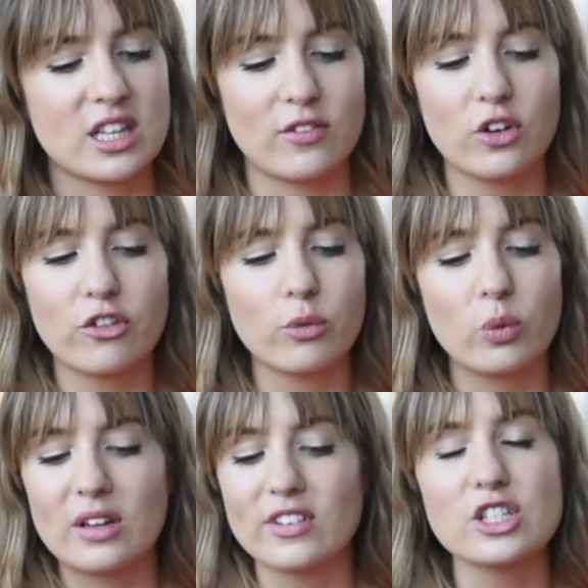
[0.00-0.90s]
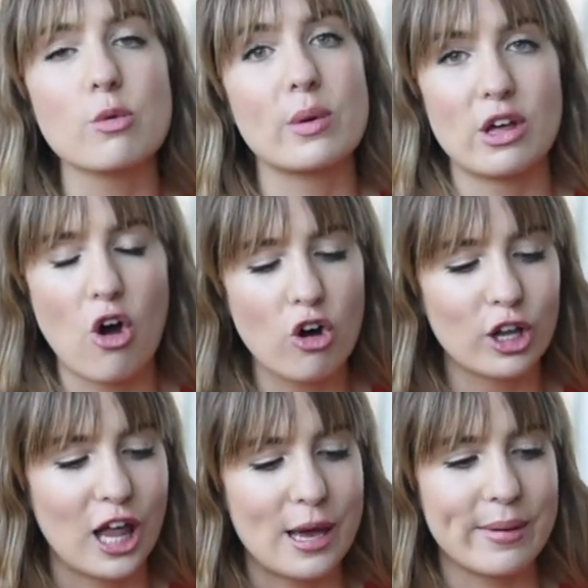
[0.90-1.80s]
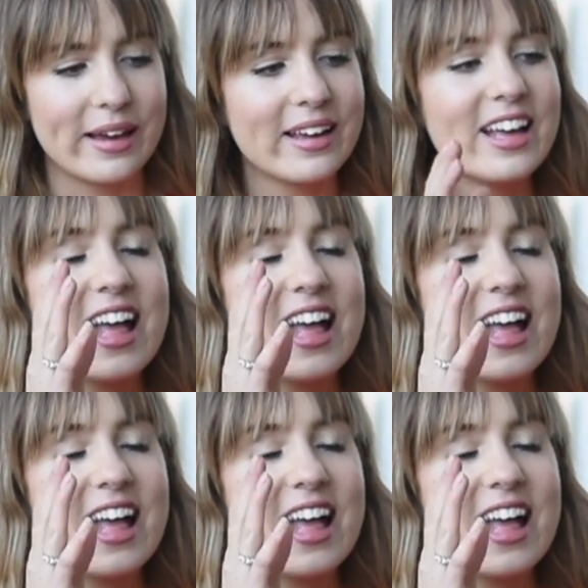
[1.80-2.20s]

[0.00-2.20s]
that if you're living somewhere with a hot climate,